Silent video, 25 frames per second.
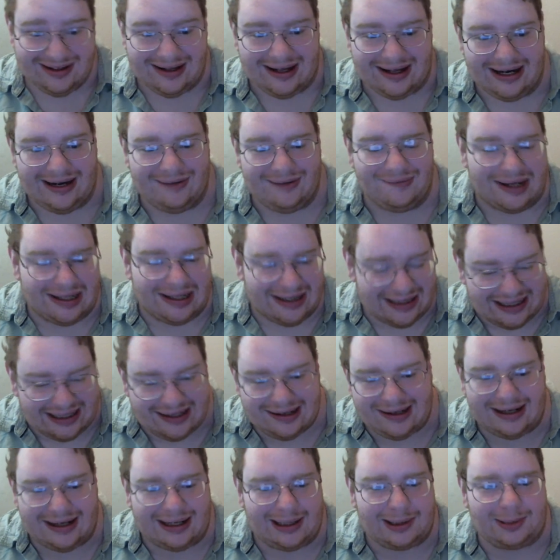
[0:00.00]
Anyway, thank
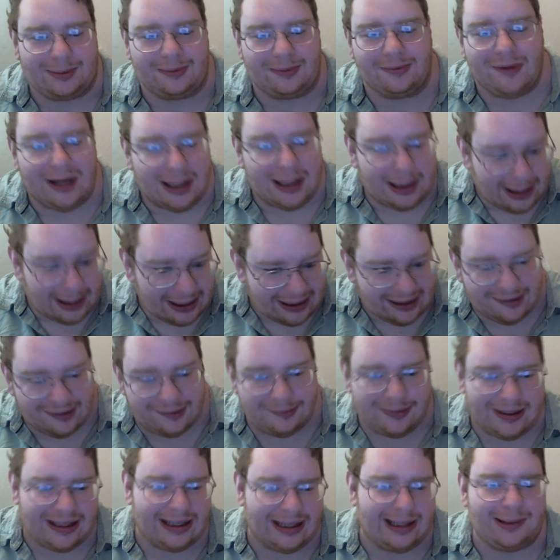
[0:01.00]
you guys for watching. I
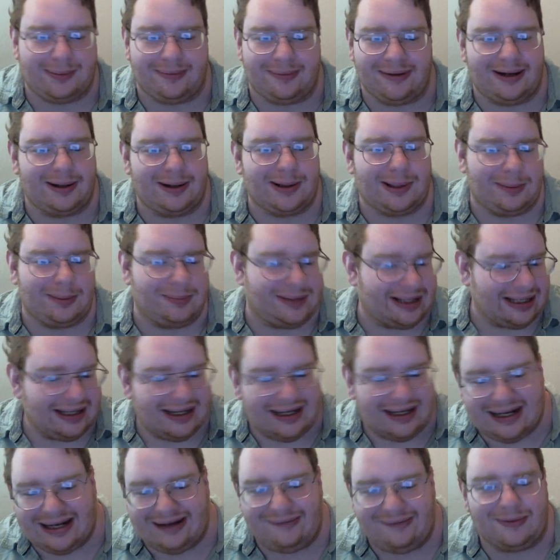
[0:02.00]
hope you guys have an awesome day,
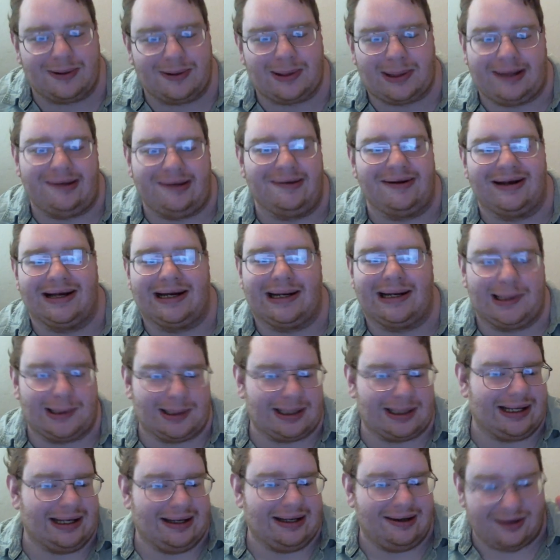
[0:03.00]
and I will see you guys
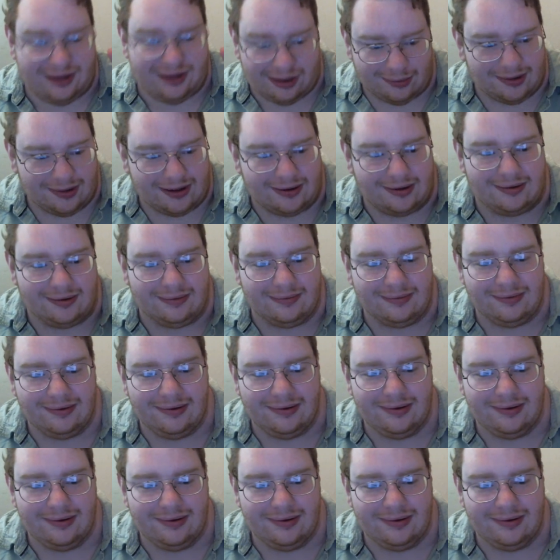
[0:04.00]
again tomorrow.